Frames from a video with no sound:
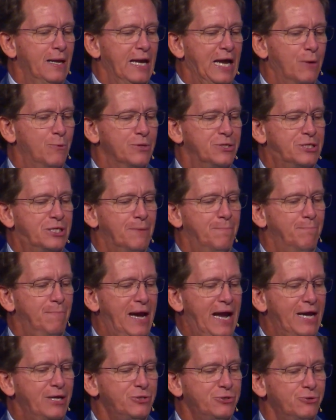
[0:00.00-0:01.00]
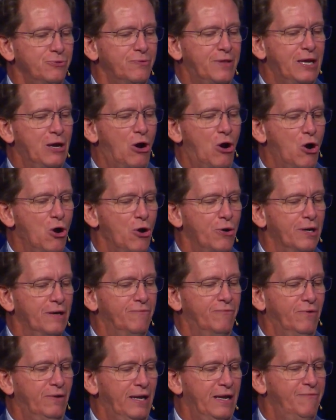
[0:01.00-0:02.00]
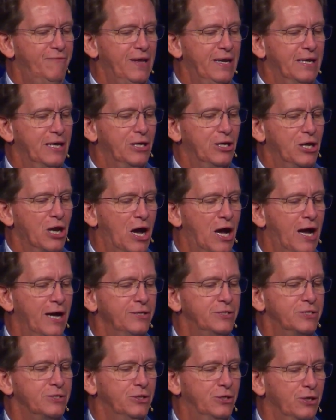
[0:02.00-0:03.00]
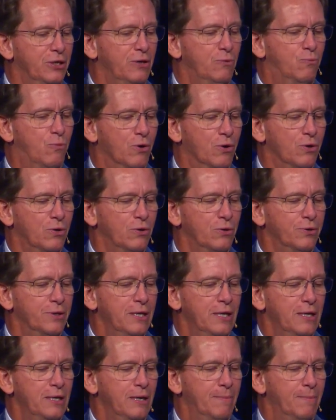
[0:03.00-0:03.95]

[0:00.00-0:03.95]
It was to master the art of living in God's good world